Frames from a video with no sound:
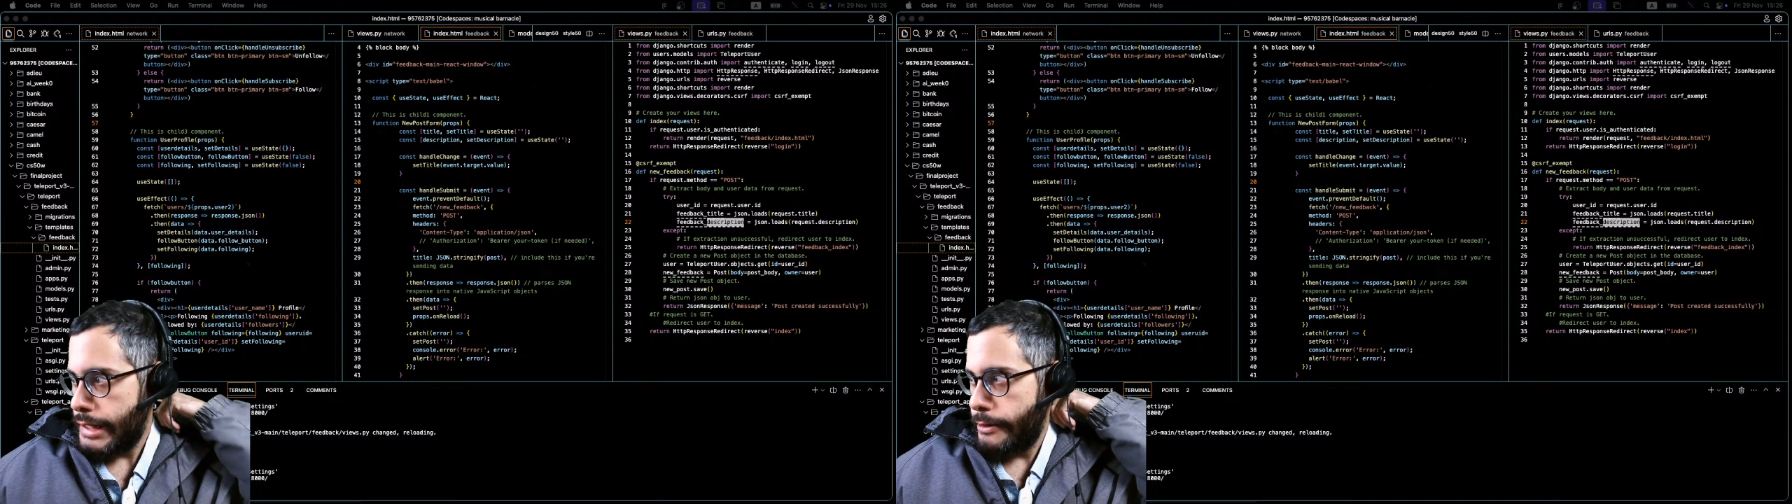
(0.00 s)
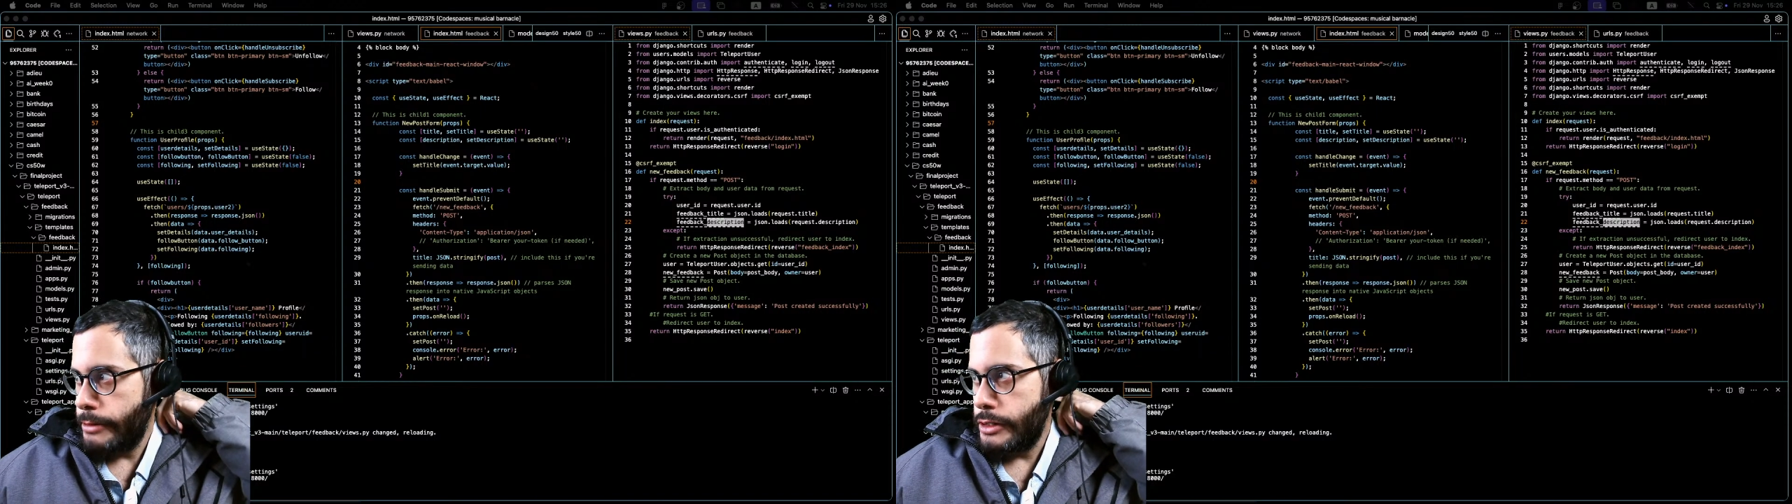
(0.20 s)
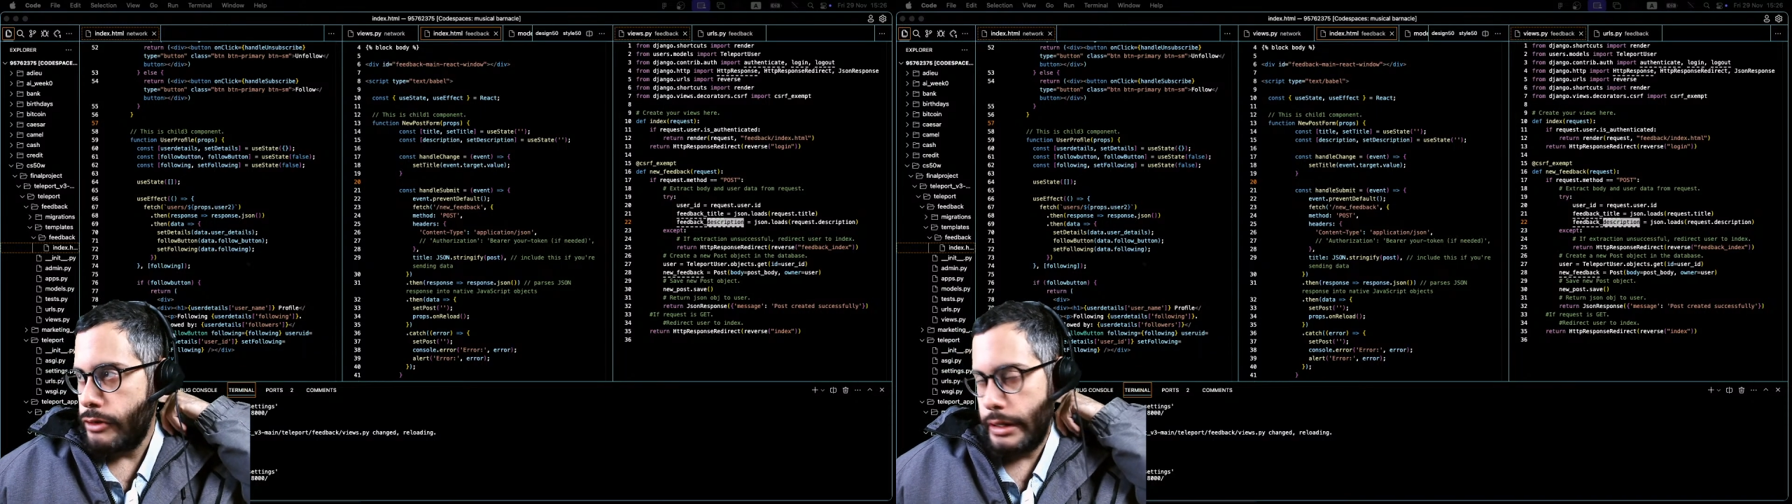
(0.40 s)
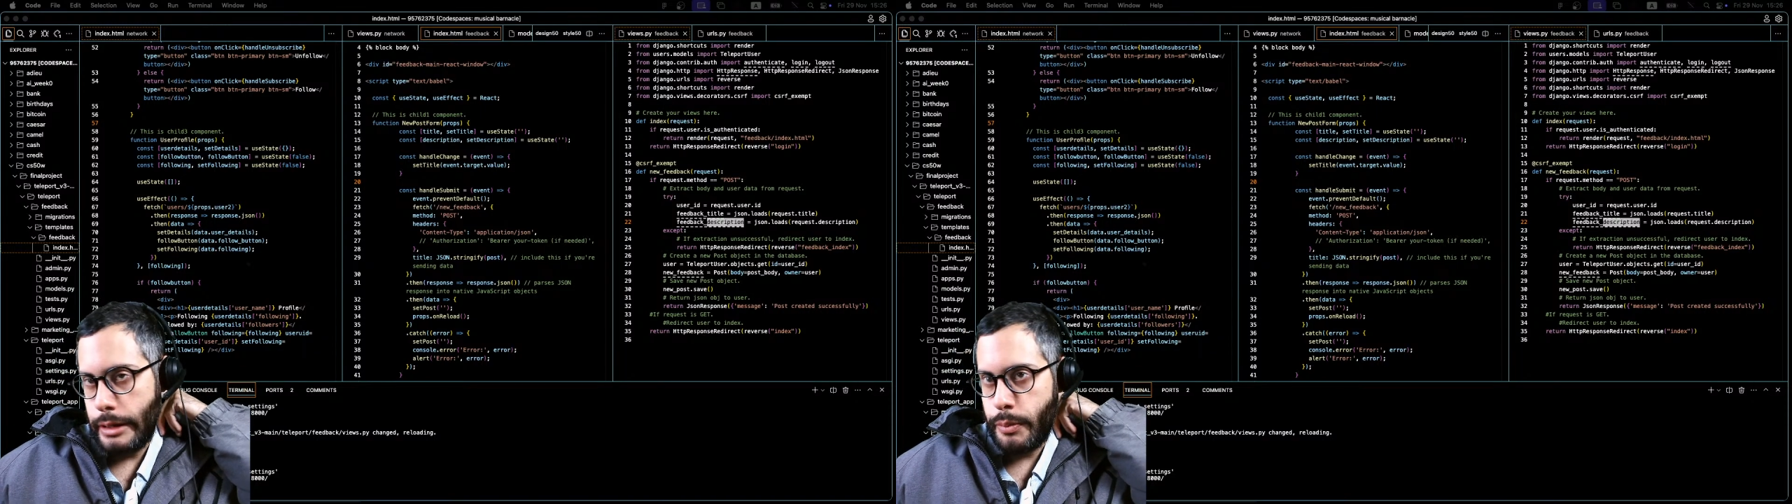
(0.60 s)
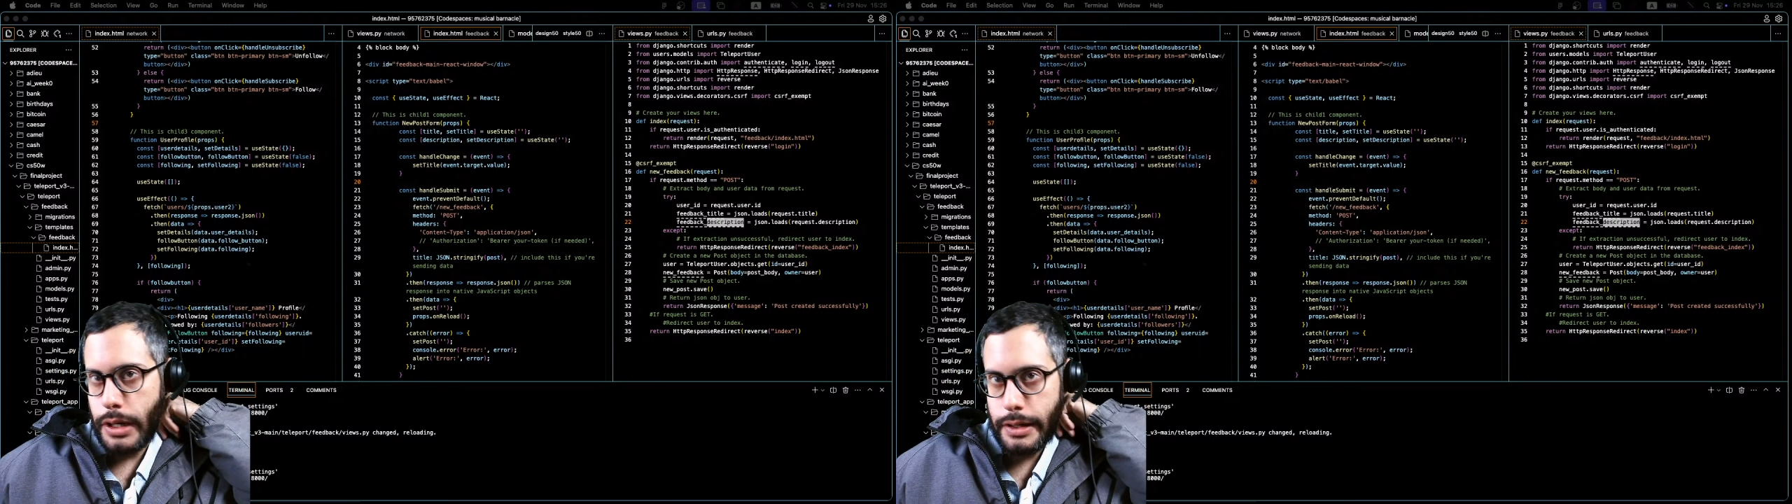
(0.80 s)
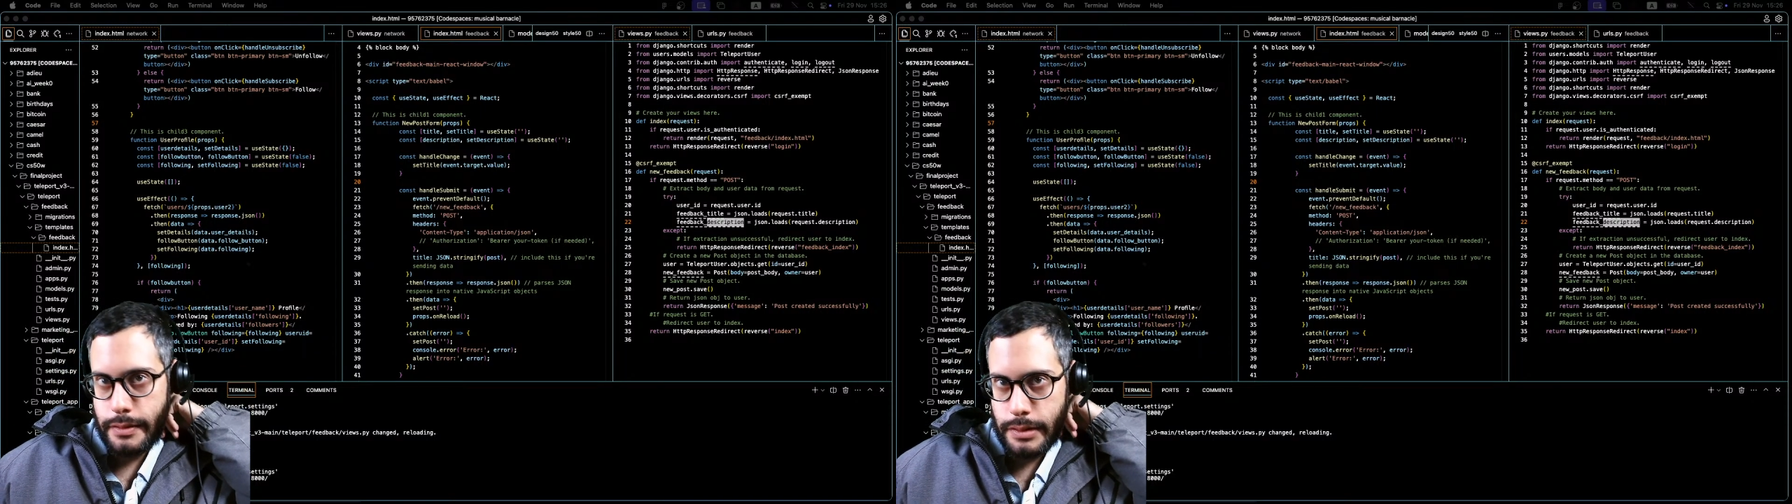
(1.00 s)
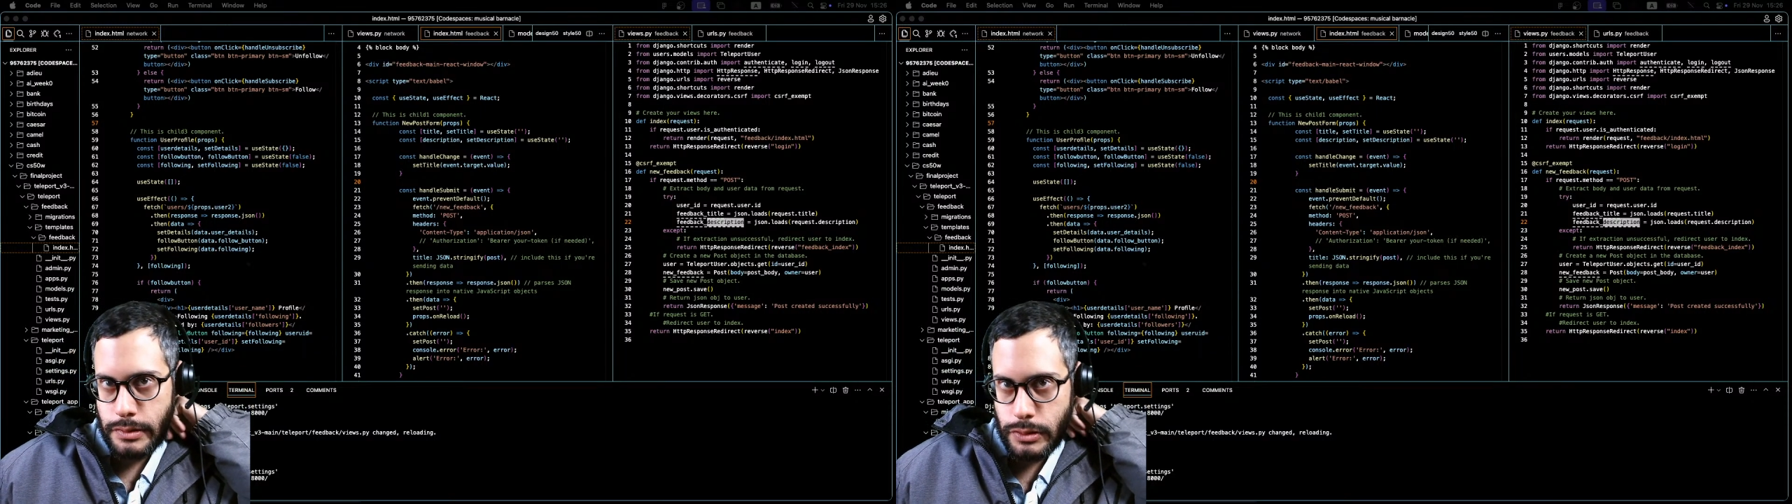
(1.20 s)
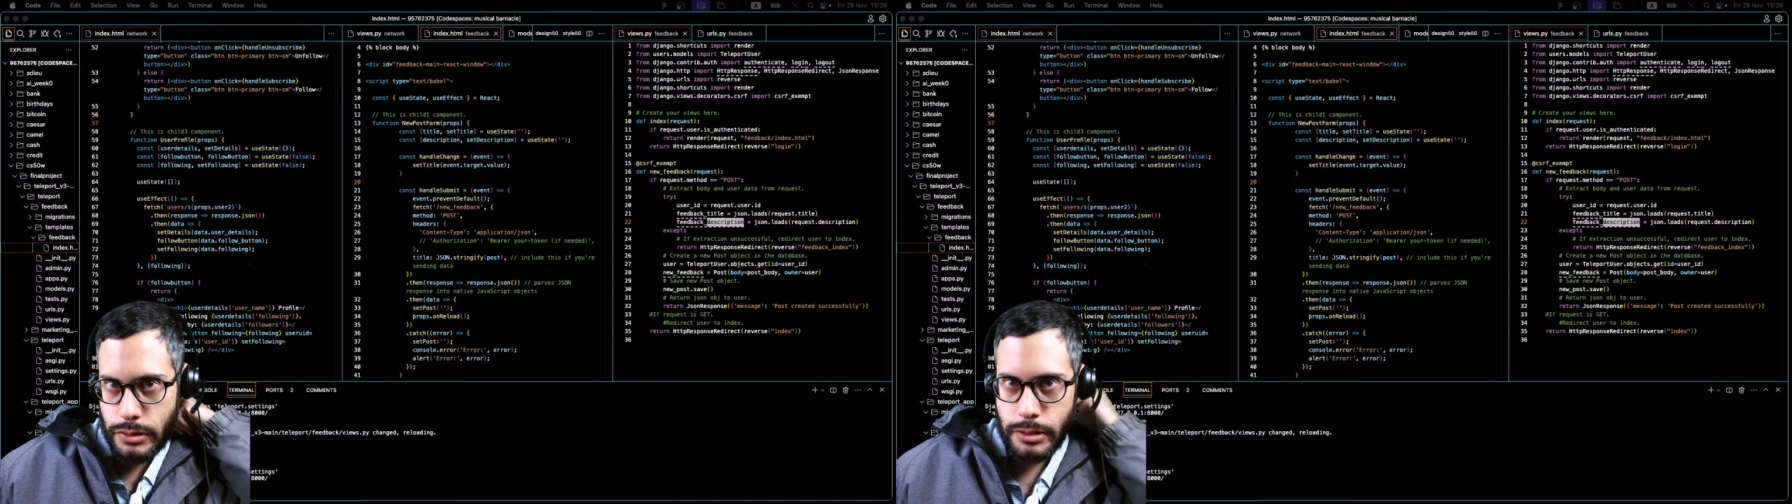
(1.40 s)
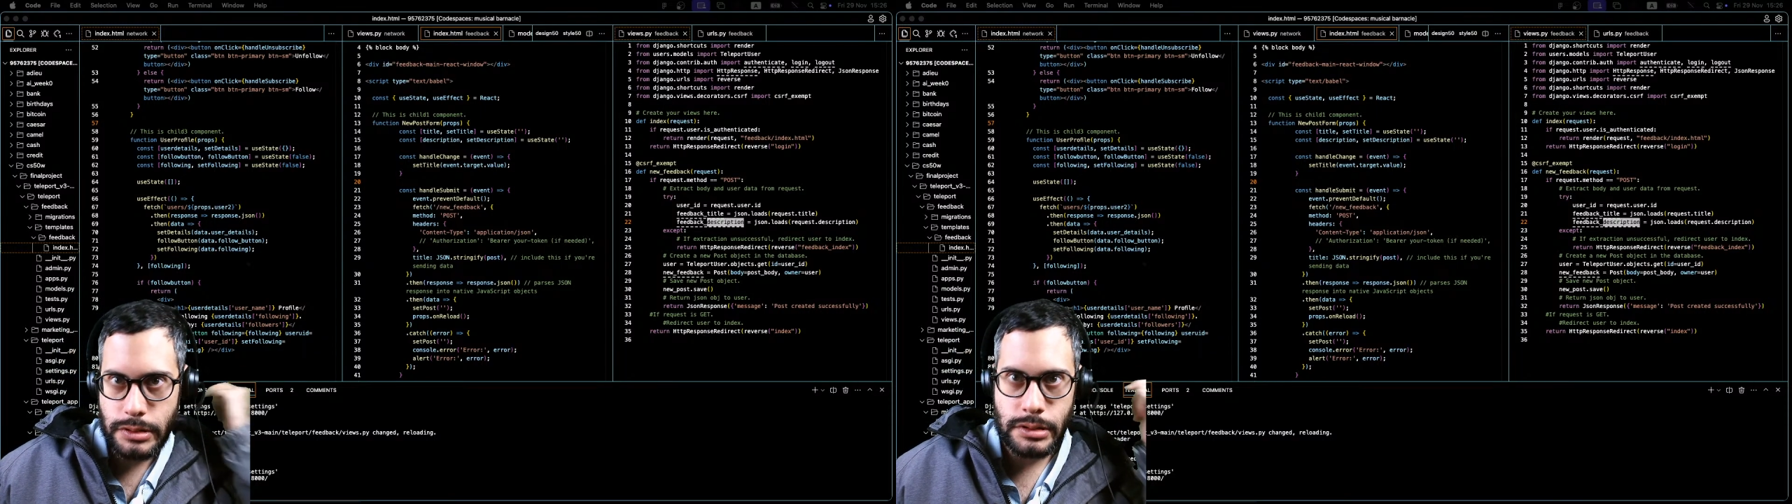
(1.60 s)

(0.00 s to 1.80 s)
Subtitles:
I really try like Python tutorials